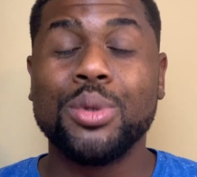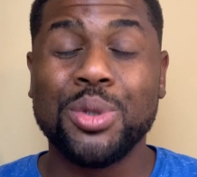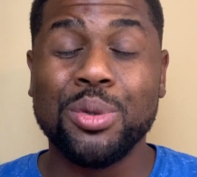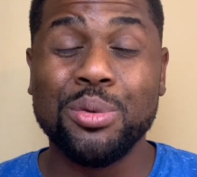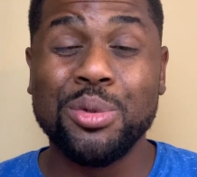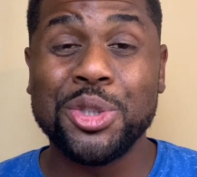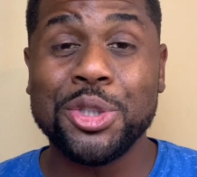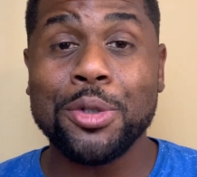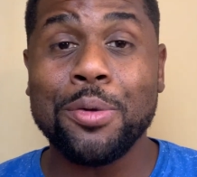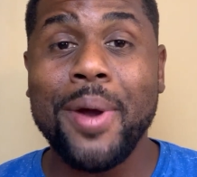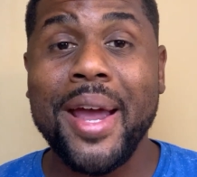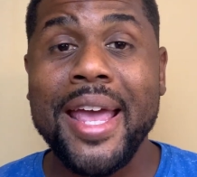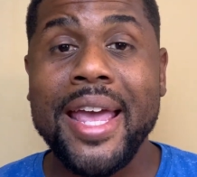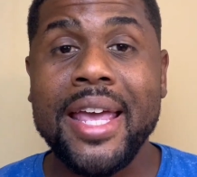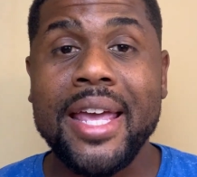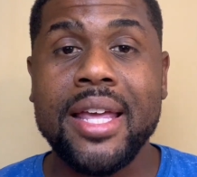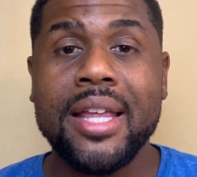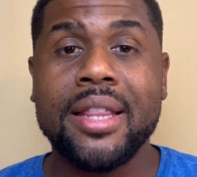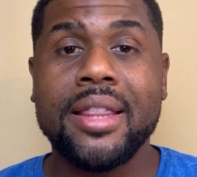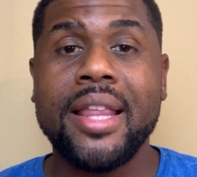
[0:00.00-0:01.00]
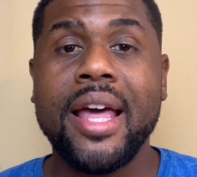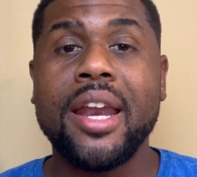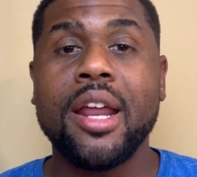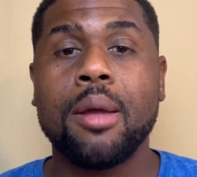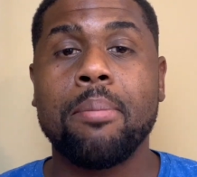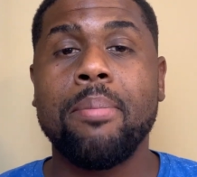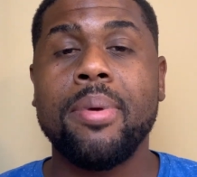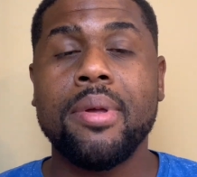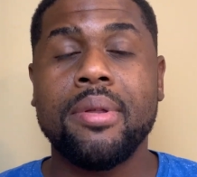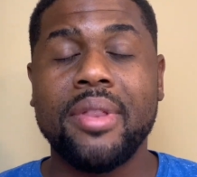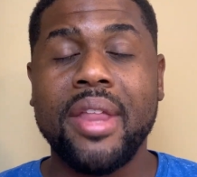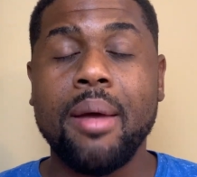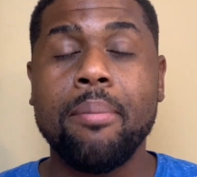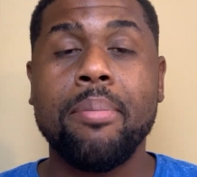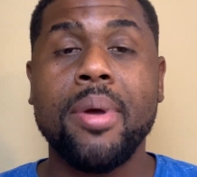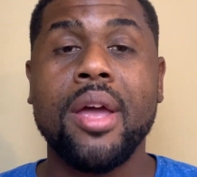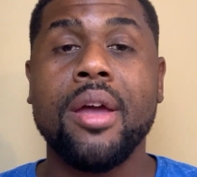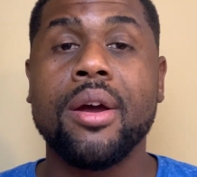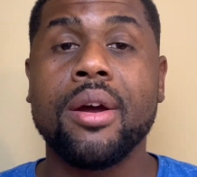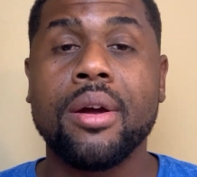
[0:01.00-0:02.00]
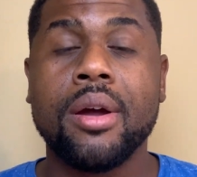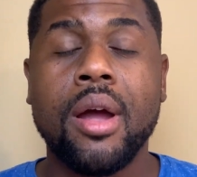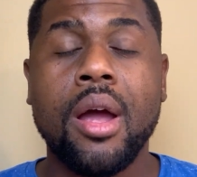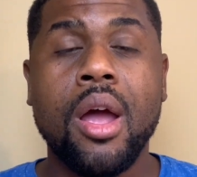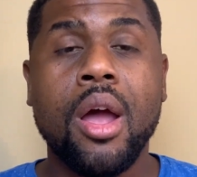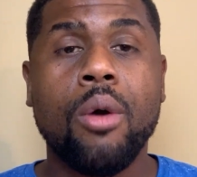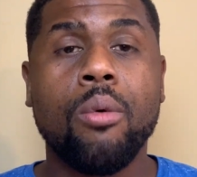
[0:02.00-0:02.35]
to trade that pair